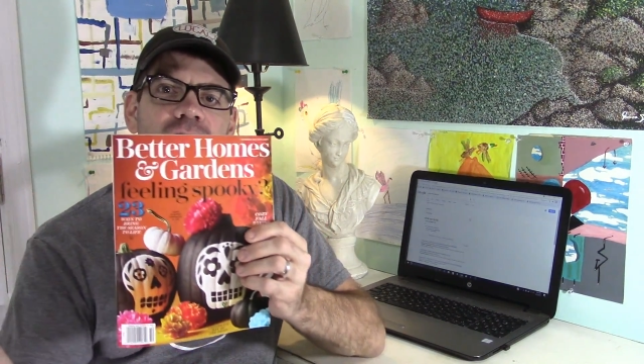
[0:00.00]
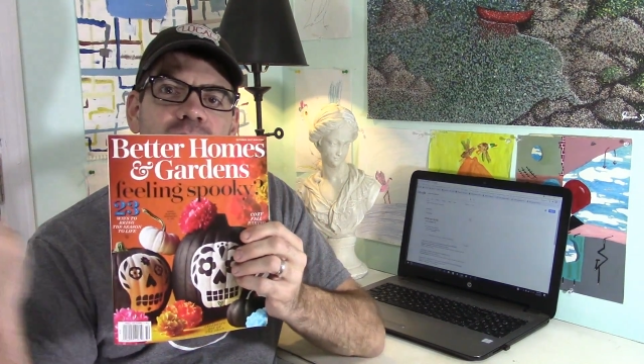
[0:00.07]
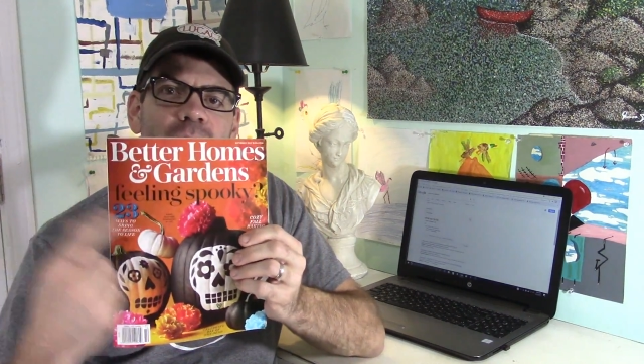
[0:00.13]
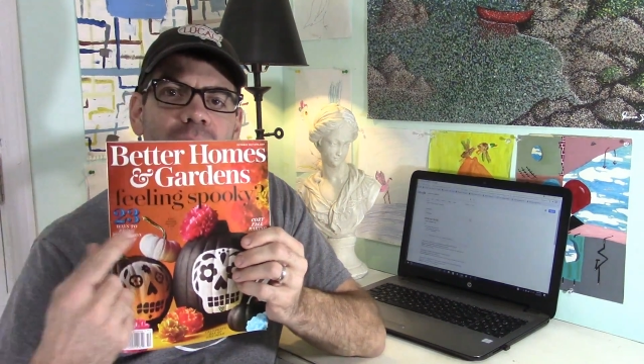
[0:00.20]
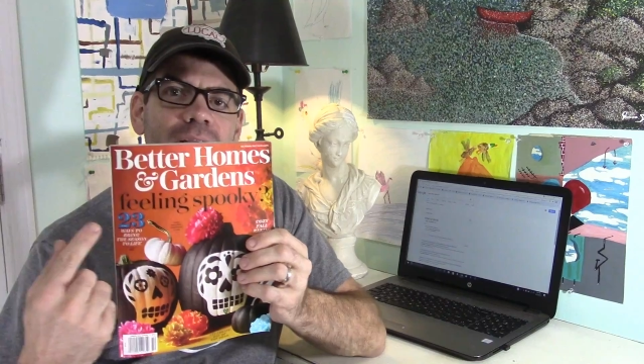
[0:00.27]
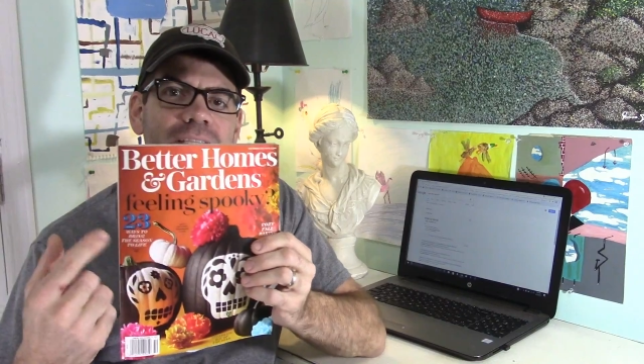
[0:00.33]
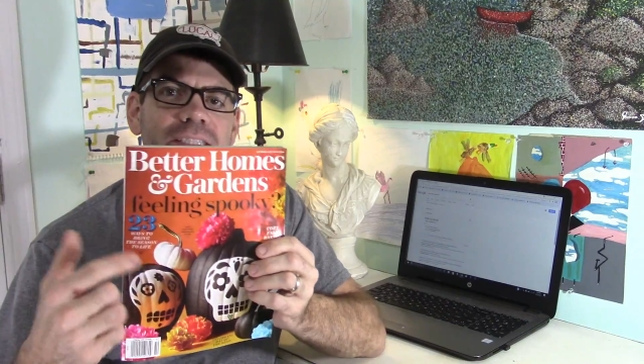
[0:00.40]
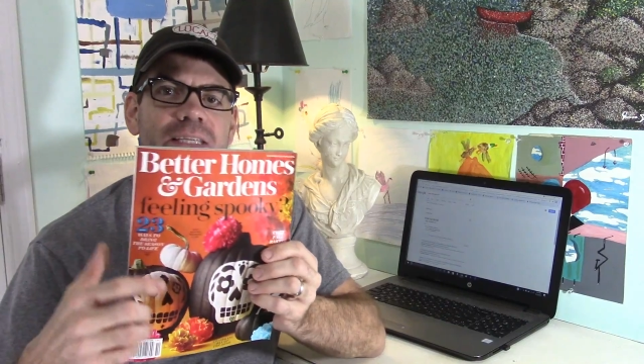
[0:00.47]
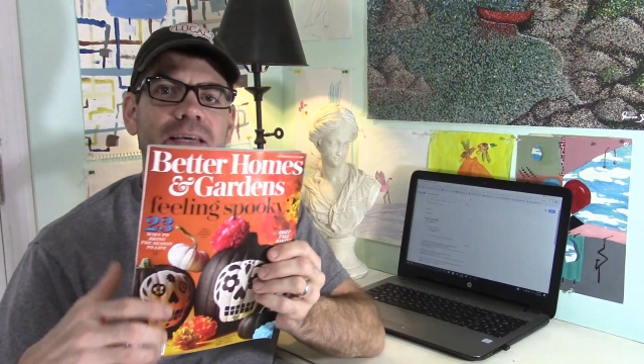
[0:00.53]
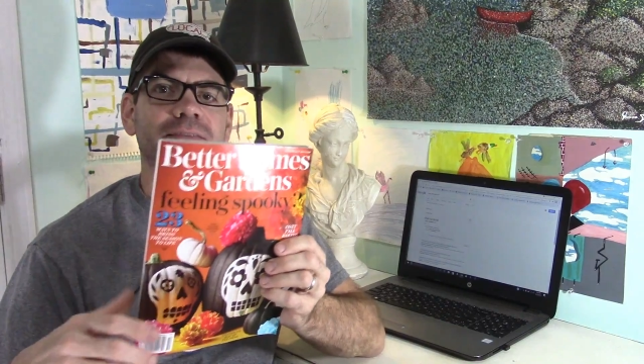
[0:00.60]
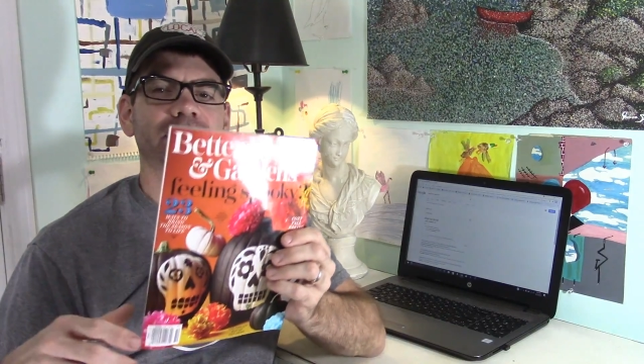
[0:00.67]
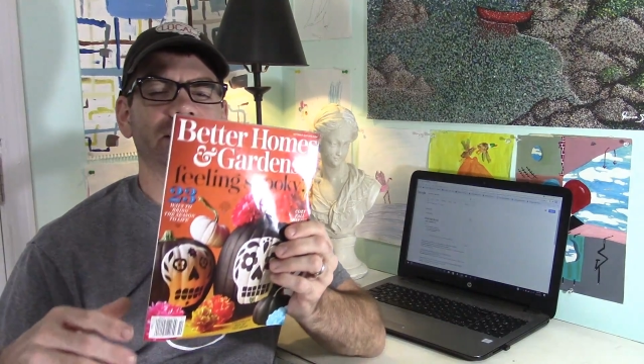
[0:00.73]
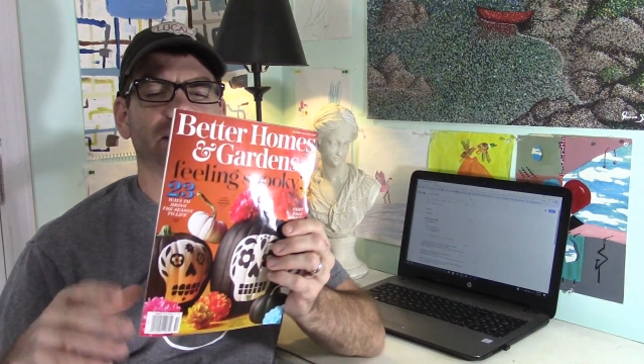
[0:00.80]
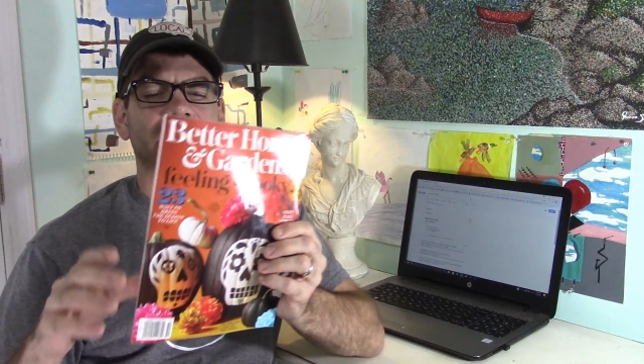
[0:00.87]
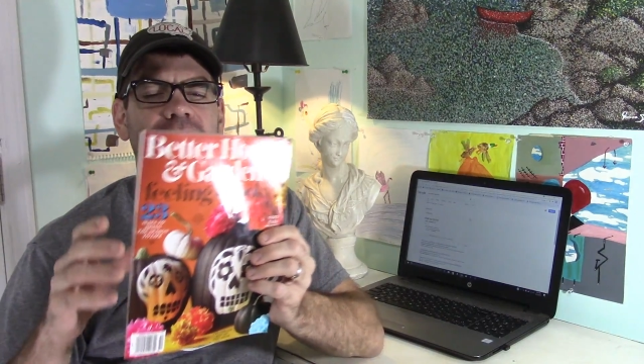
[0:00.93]

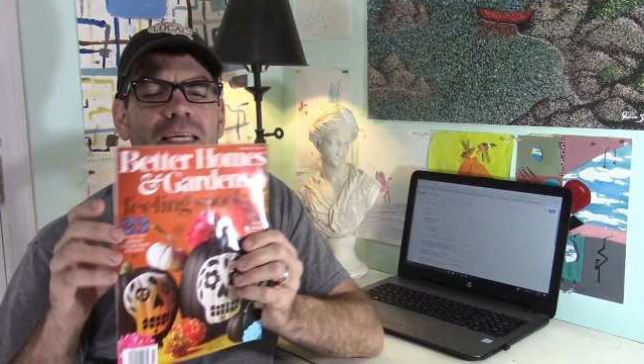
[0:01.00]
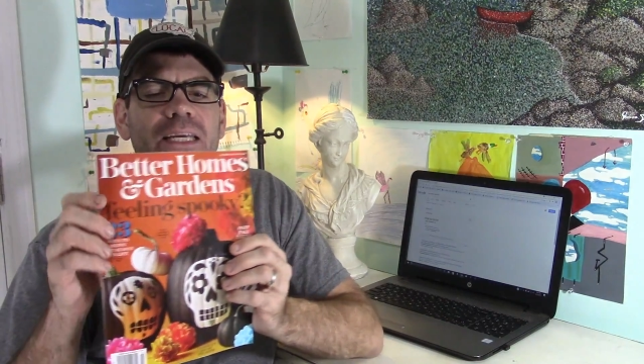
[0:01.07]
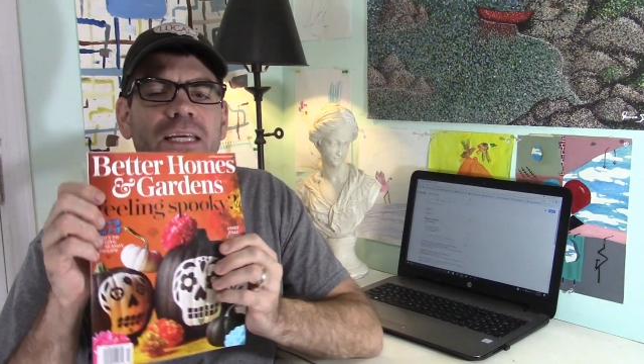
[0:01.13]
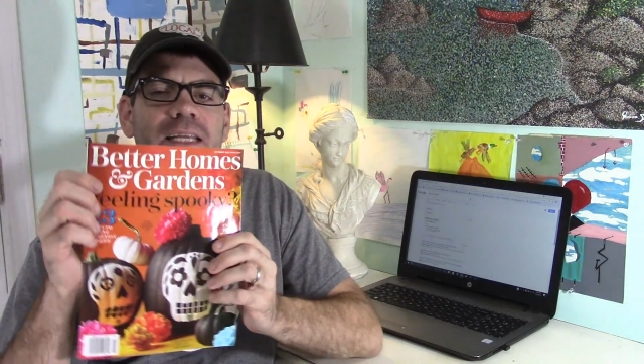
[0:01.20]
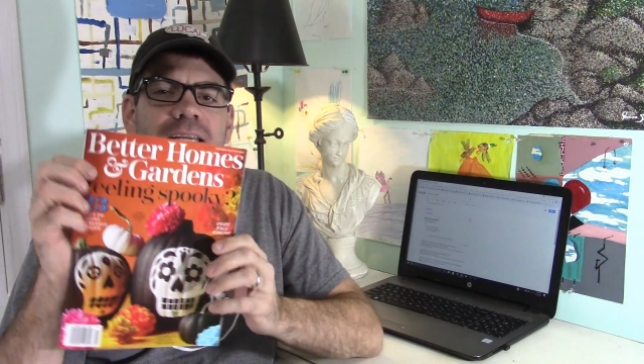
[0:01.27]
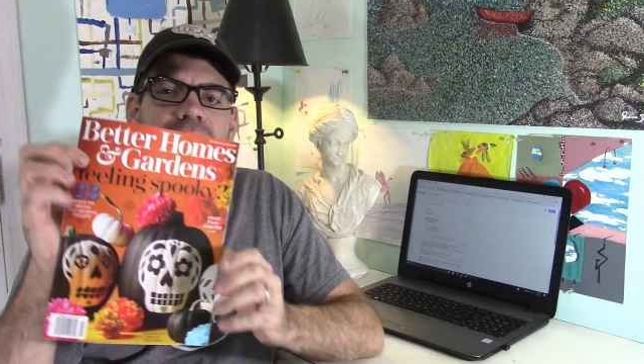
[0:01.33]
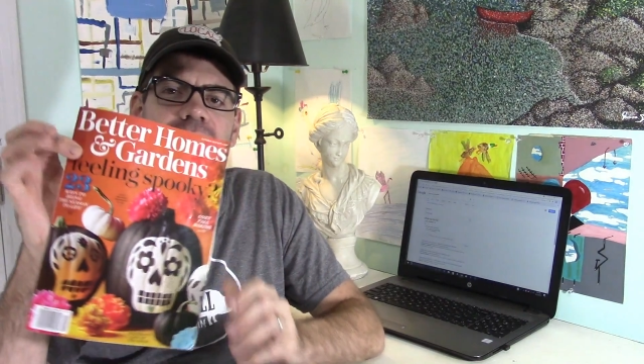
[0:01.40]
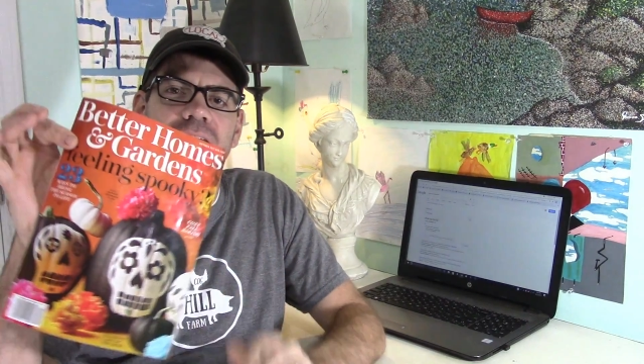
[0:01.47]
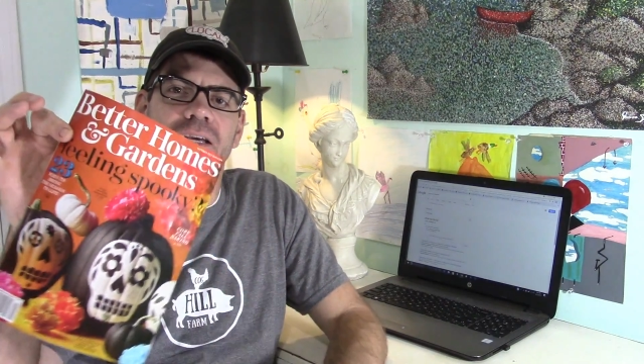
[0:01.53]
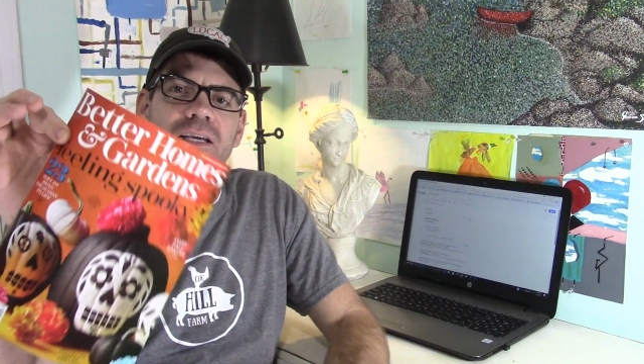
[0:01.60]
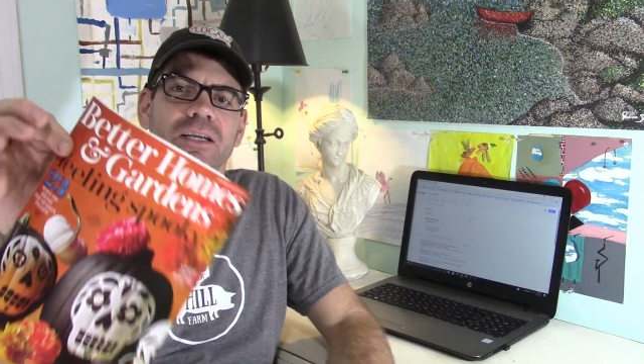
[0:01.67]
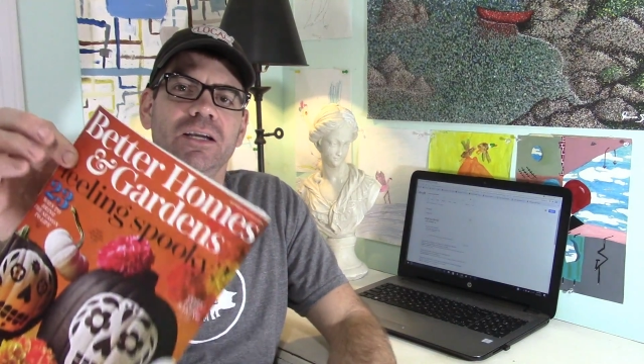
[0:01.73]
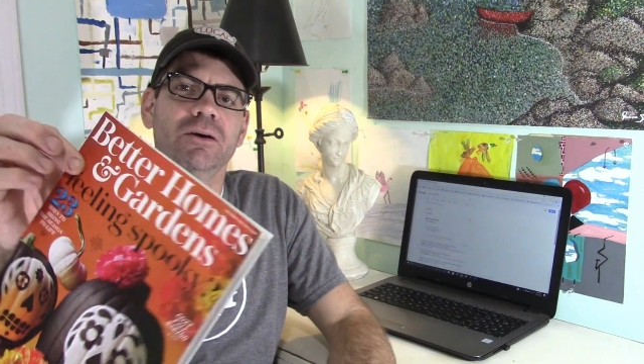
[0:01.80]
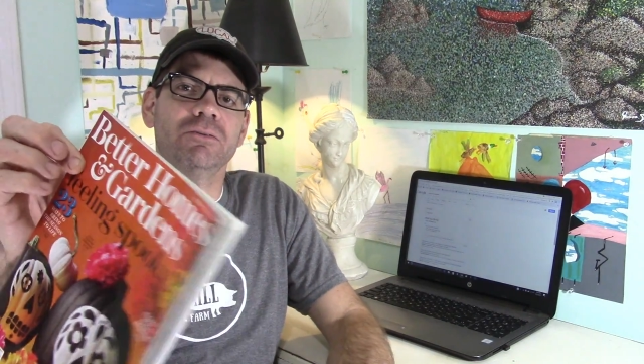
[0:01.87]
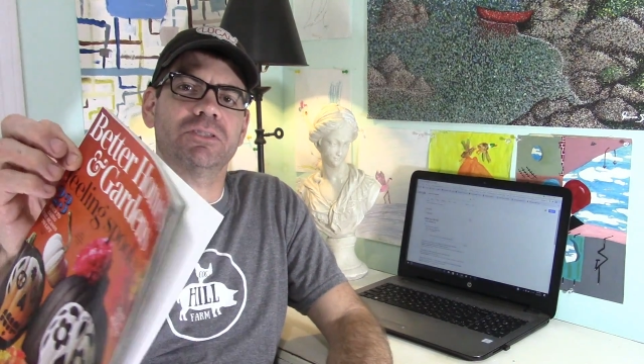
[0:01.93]
2017.
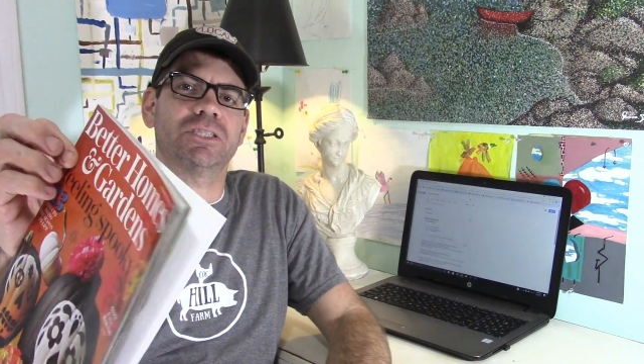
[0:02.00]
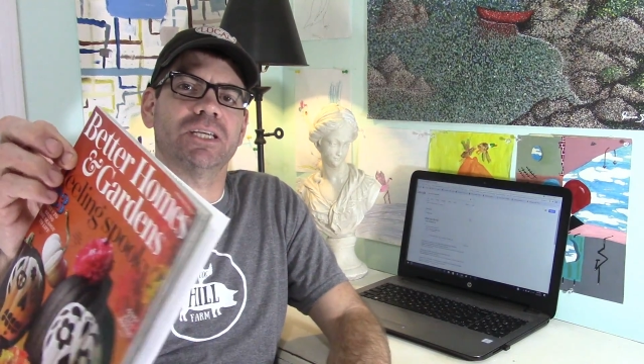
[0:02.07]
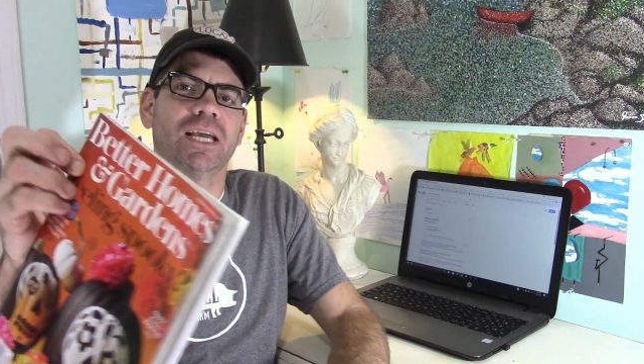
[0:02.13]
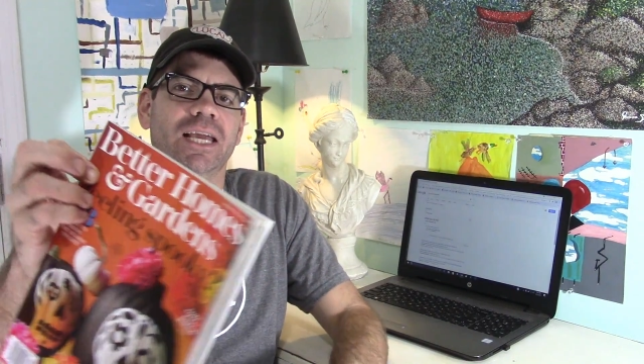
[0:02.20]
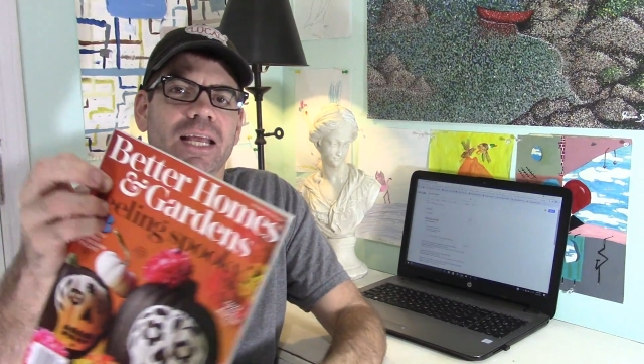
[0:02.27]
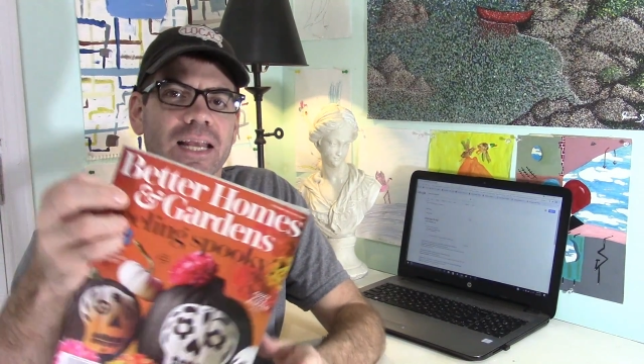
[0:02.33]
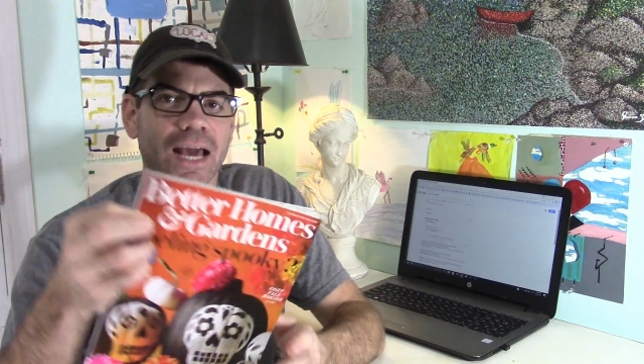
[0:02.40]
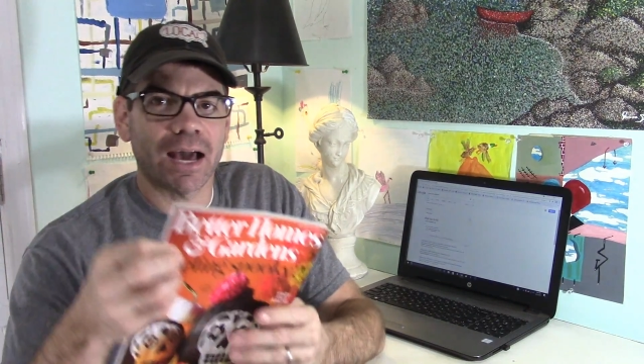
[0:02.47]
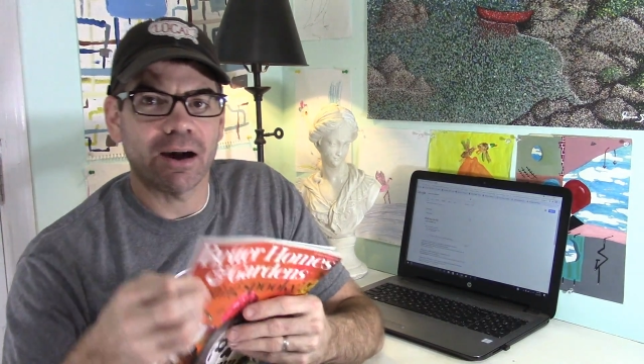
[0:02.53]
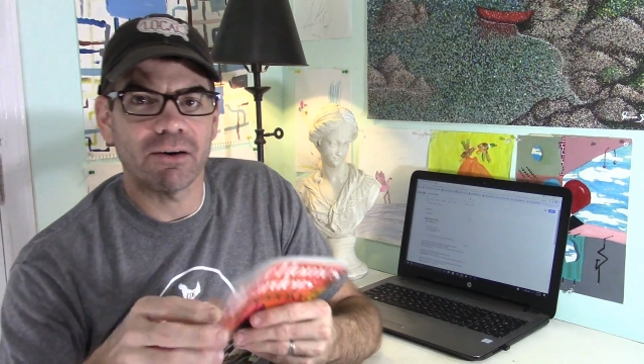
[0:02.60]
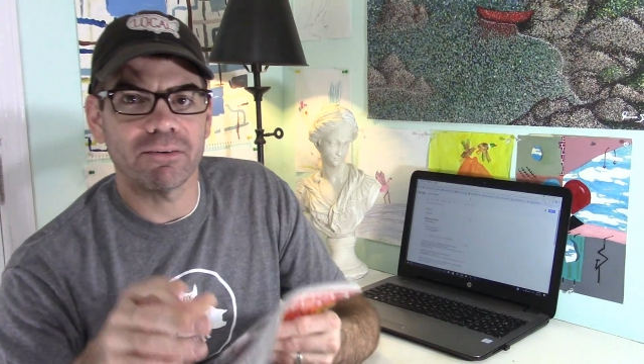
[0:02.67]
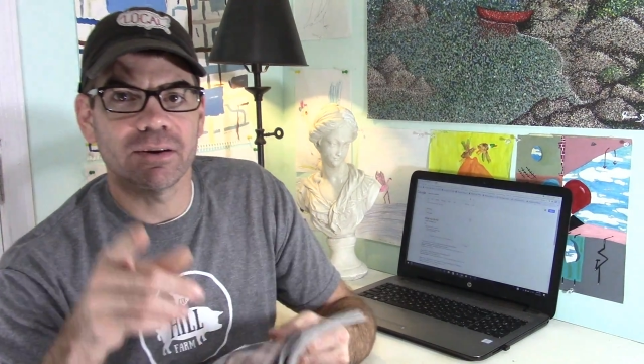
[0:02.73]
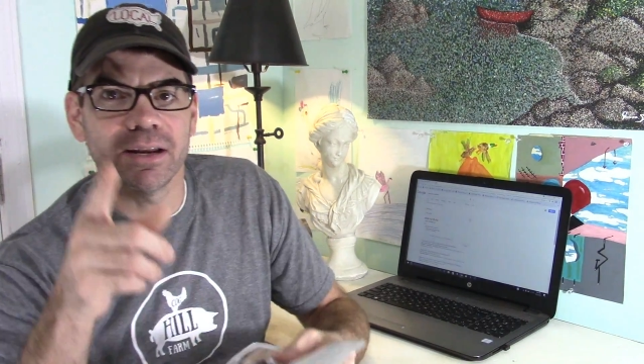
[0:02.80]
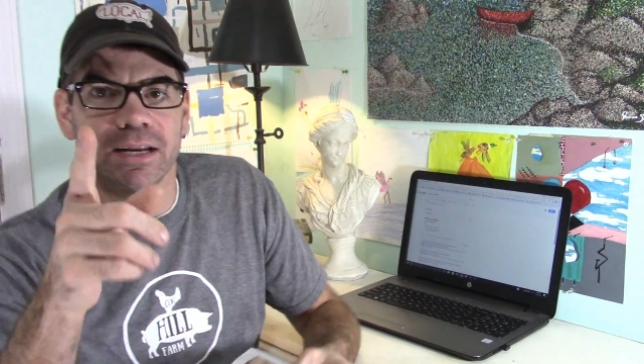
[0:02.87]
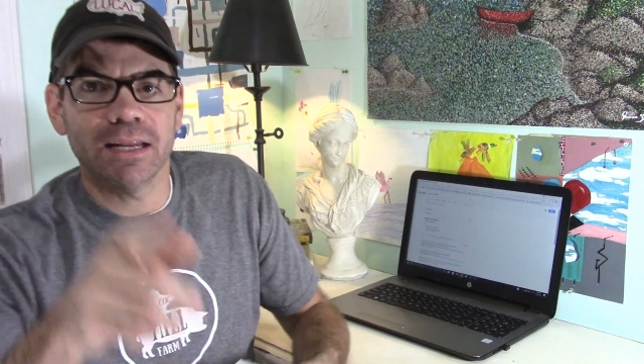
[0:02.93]
Go check it out.